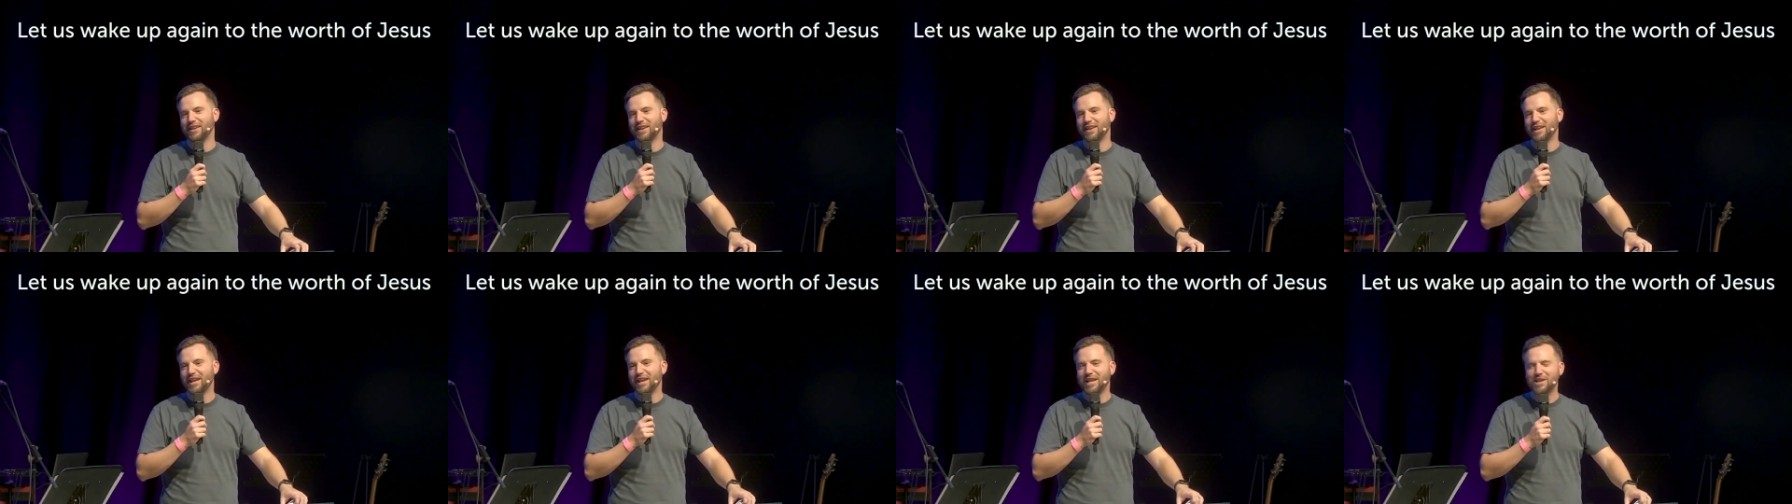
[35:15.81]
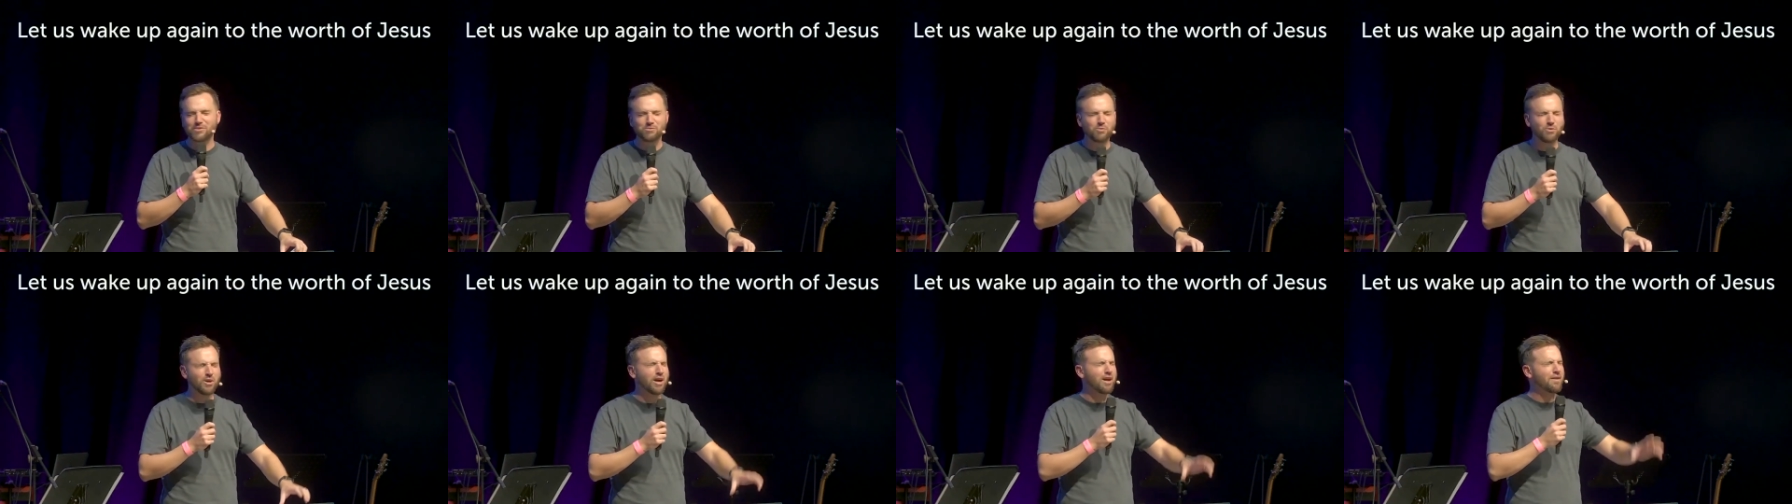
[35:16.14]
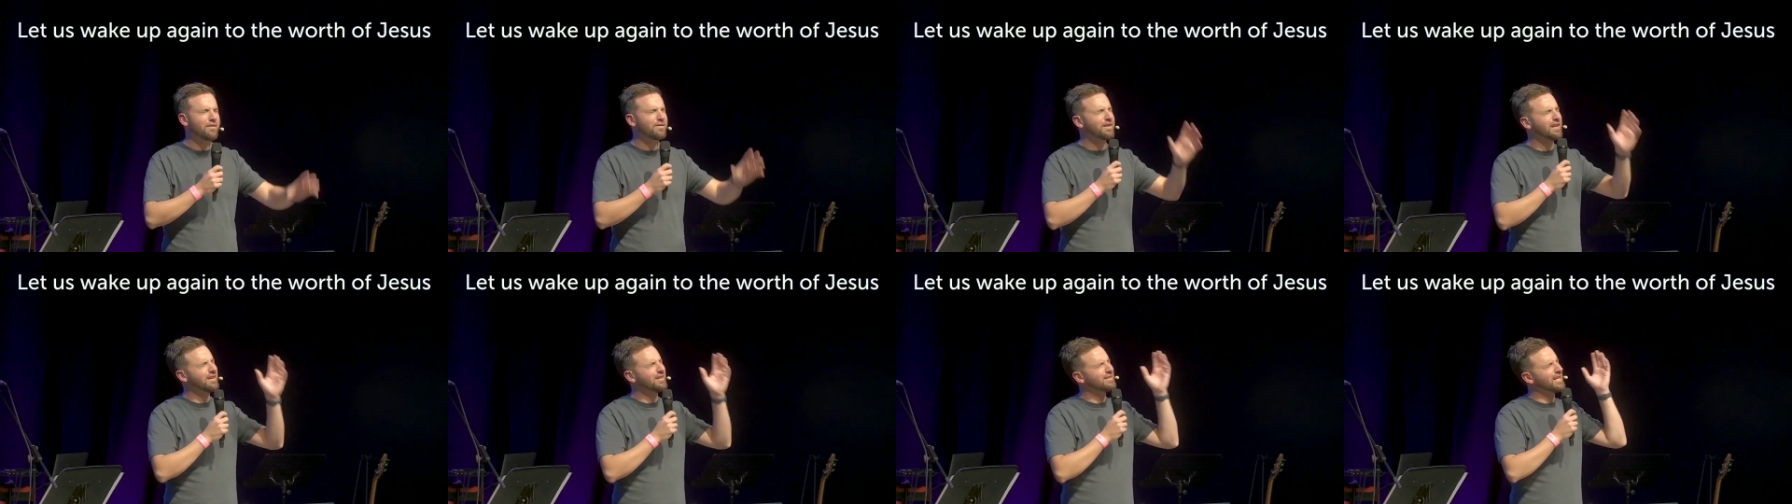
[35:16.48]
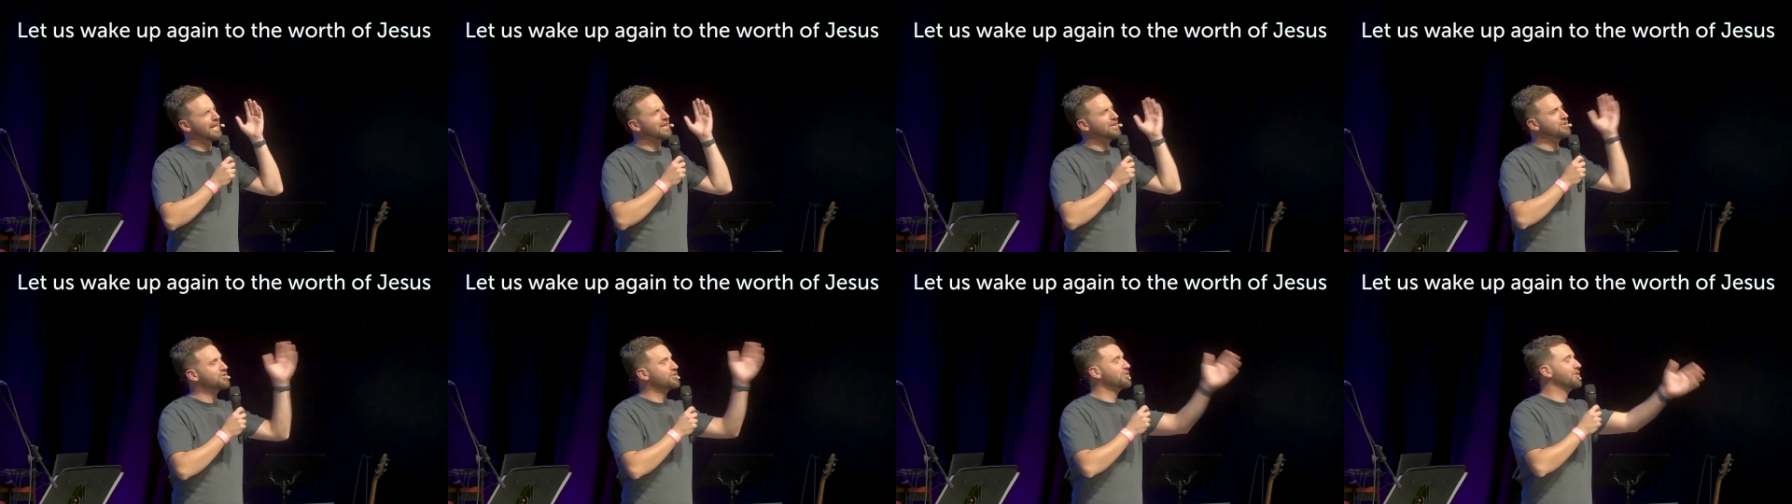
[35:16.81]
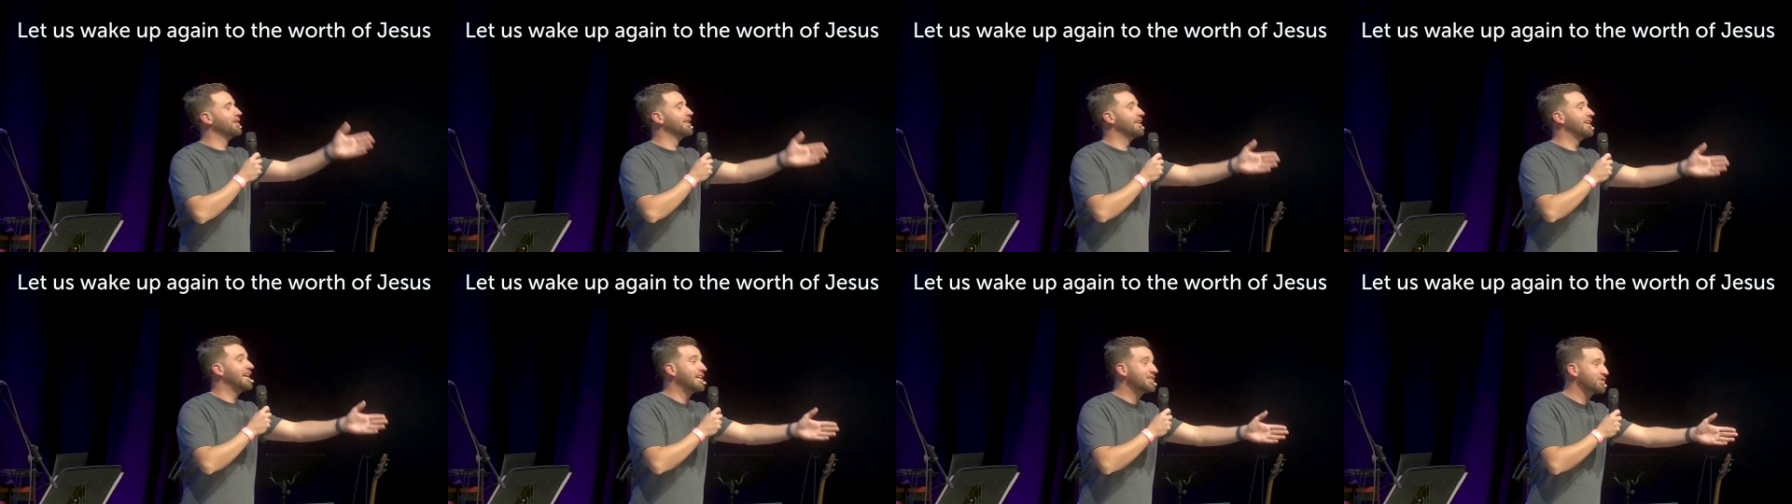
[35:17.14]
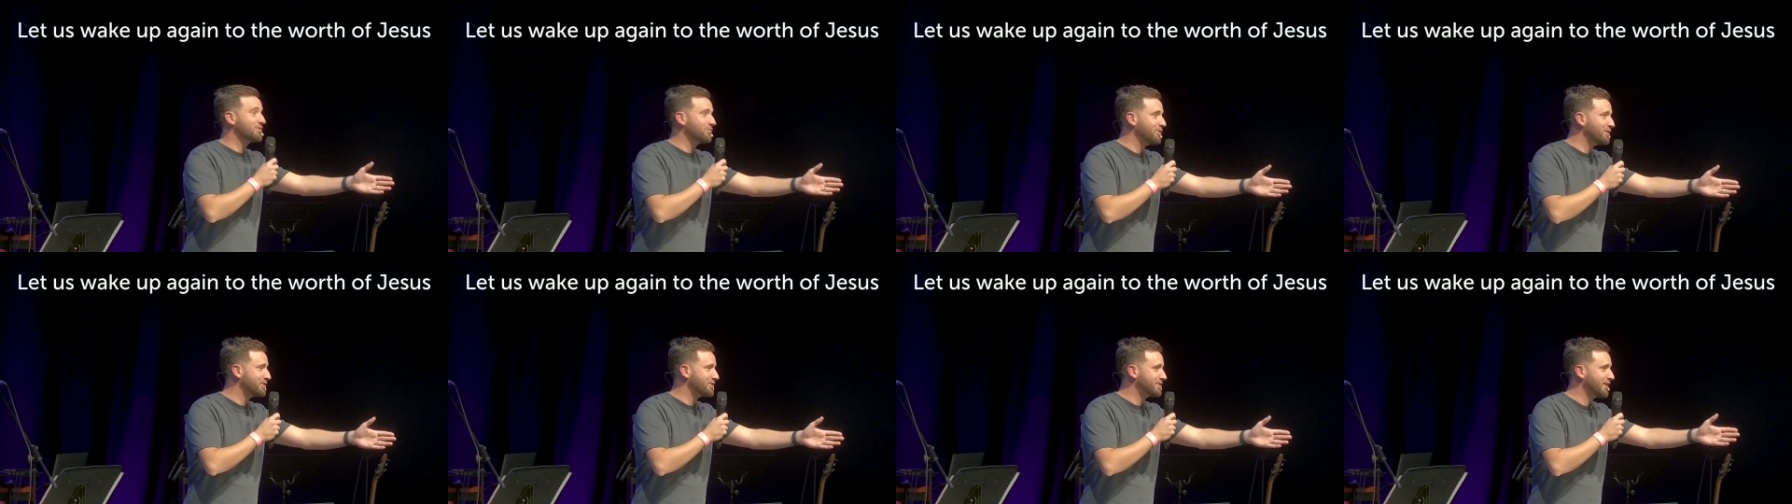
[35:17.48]
He's worth the attention that
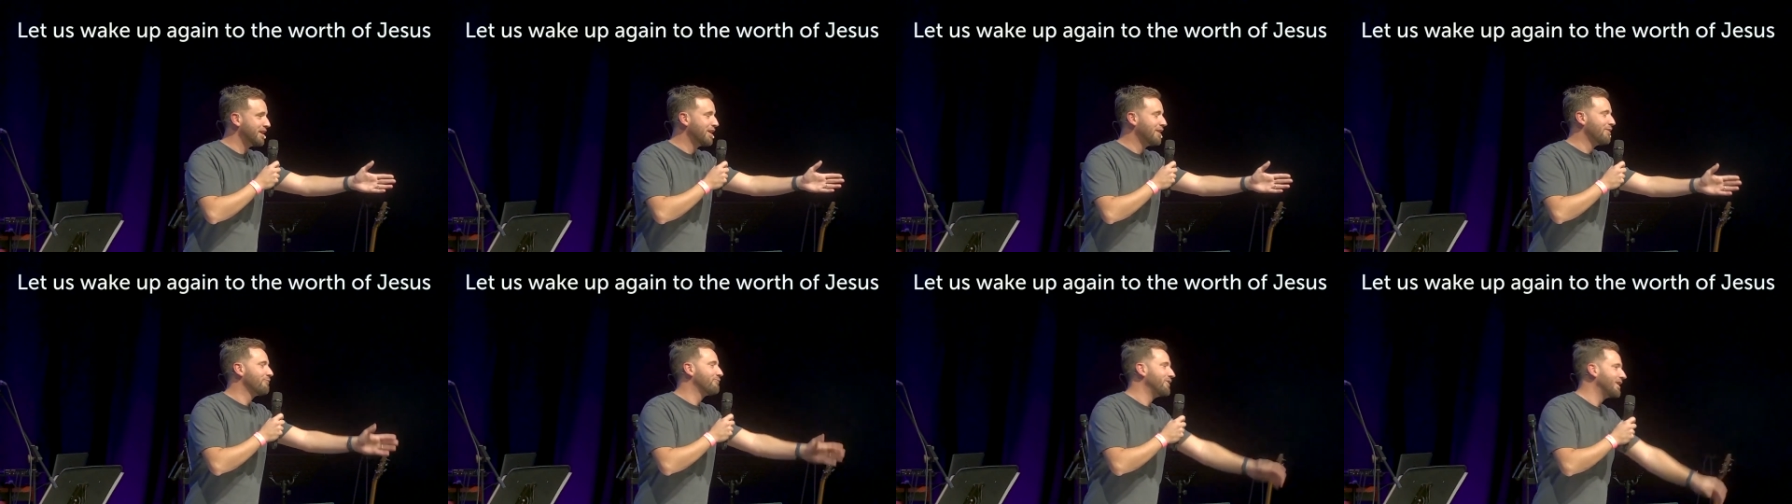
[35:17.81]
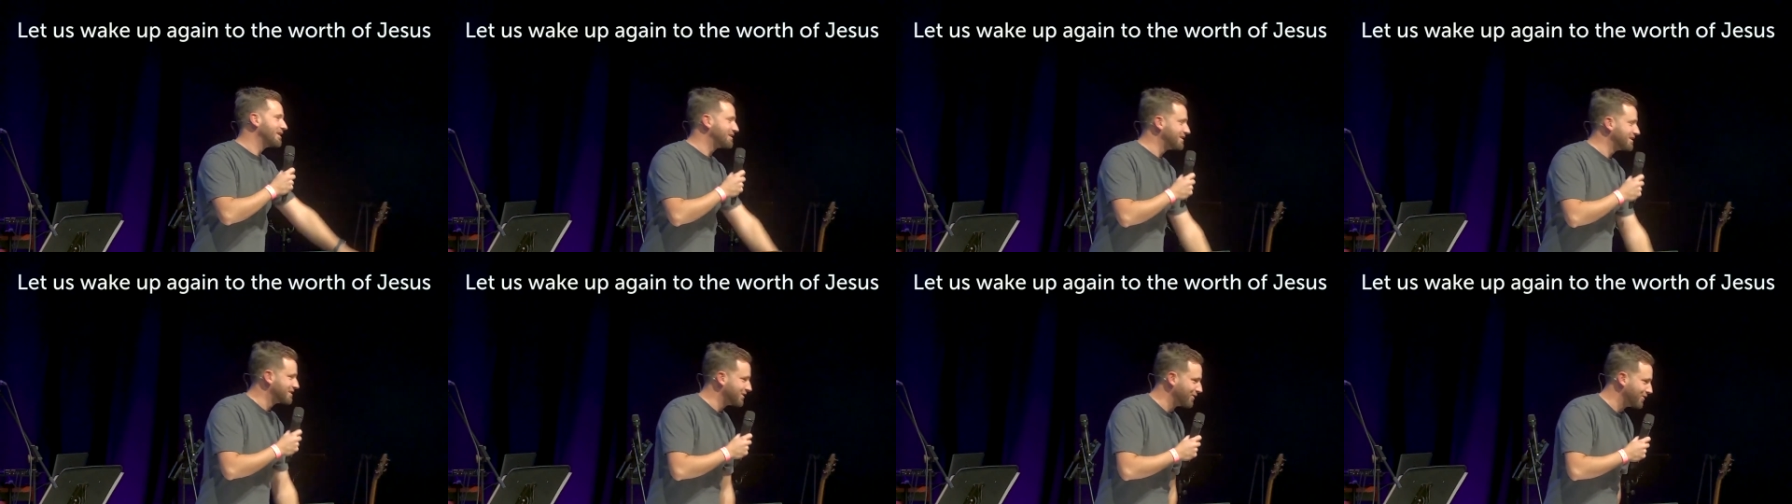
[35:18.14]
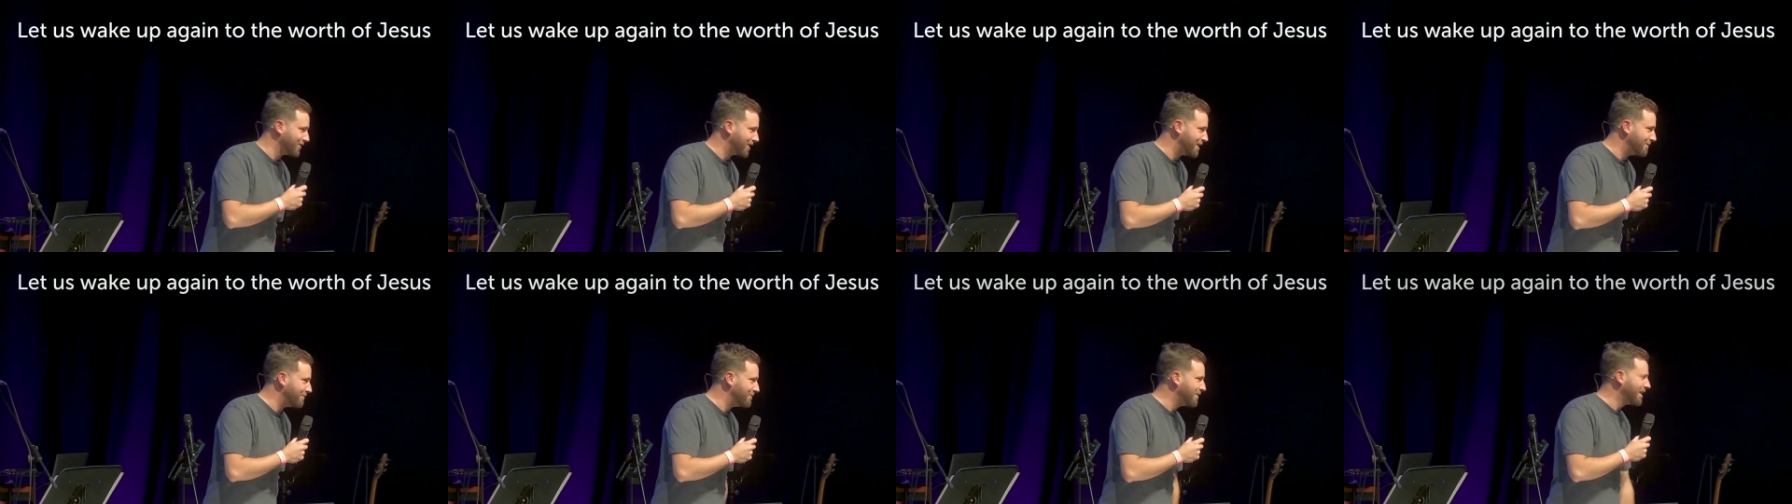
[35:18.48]
Lazarus fixes on him.